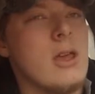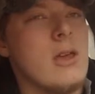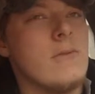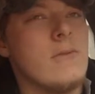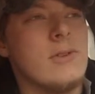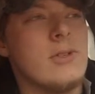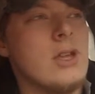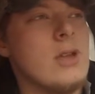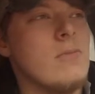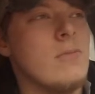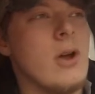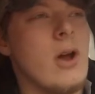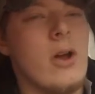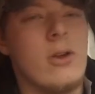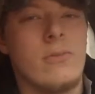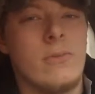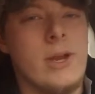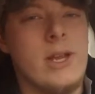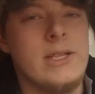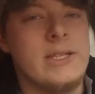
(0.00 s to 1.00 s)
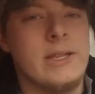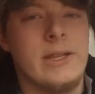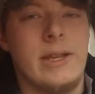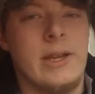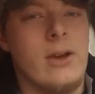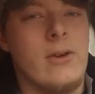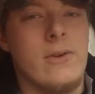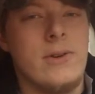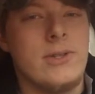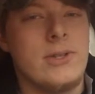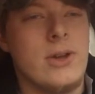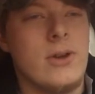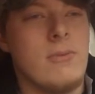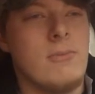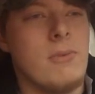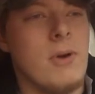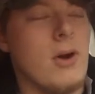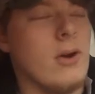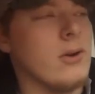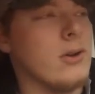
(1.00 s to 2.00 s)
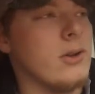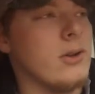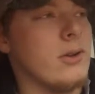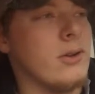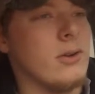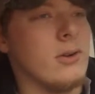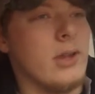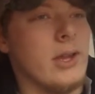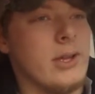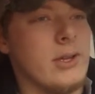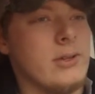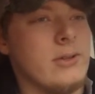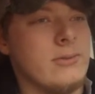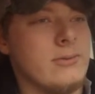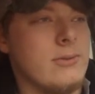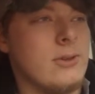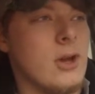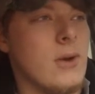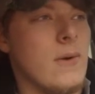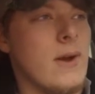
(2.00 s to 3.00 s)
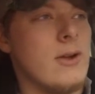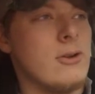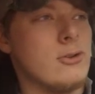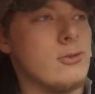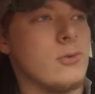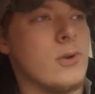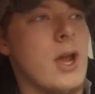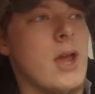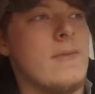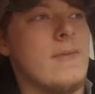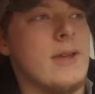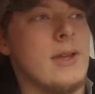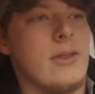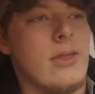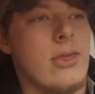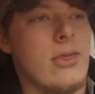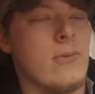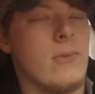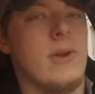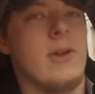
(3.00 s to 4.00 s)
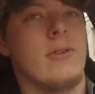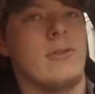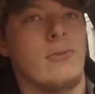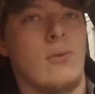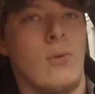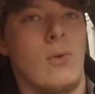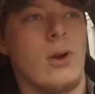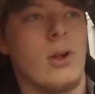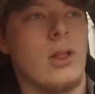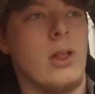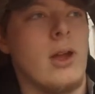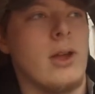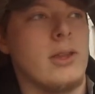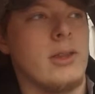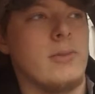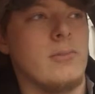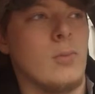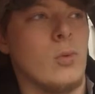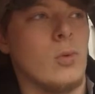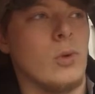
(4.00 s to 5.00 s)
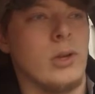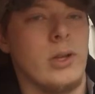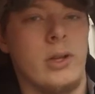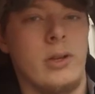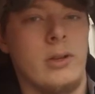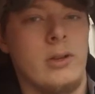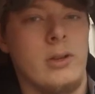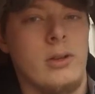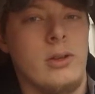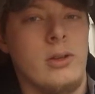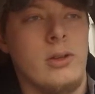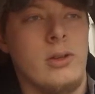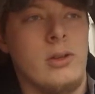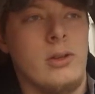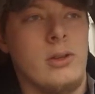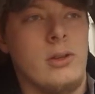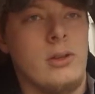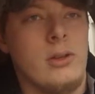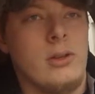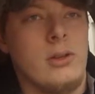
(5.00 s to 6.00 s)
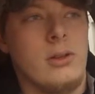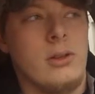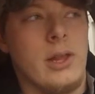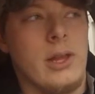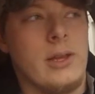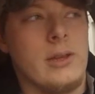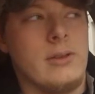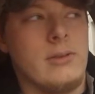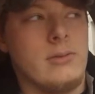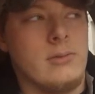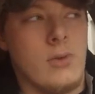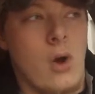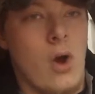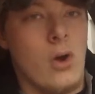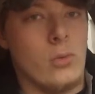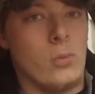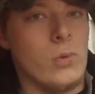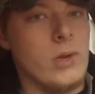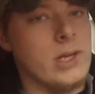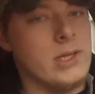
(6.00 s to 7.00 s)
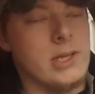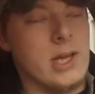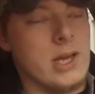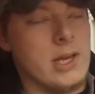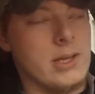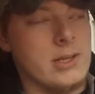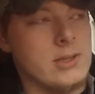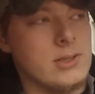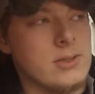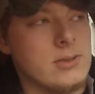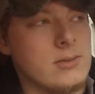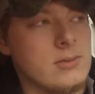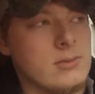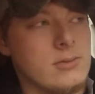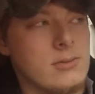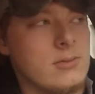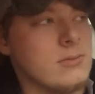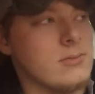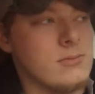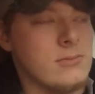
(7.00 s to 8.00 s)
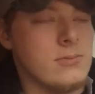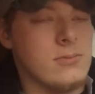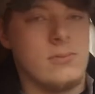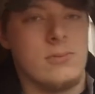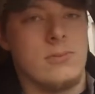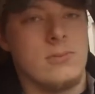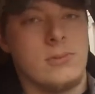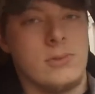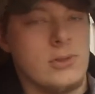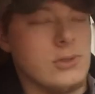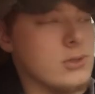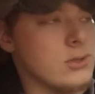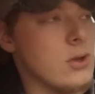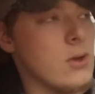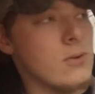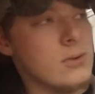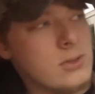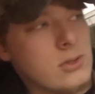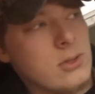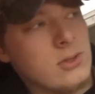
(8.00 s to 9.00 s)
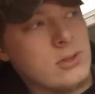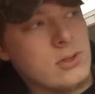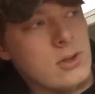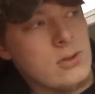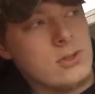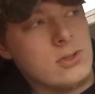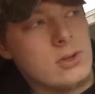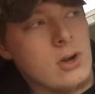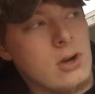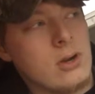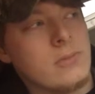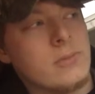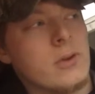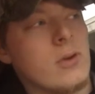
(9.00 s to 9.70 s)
For some odd reason, they always go park it or like go out driving at 3 or 4 o'clock in the morning, like on weekdays. Let's go start up the